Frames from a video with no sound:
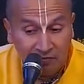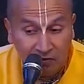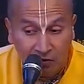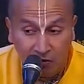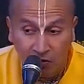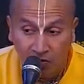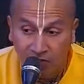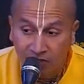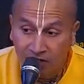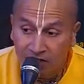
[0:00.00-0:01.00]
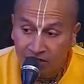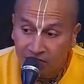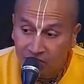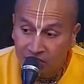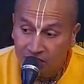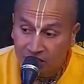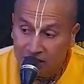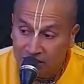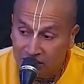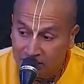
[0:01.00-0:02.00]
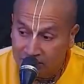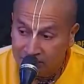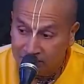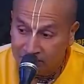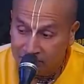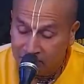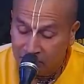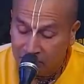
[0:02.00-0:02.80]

for all of that which he has done.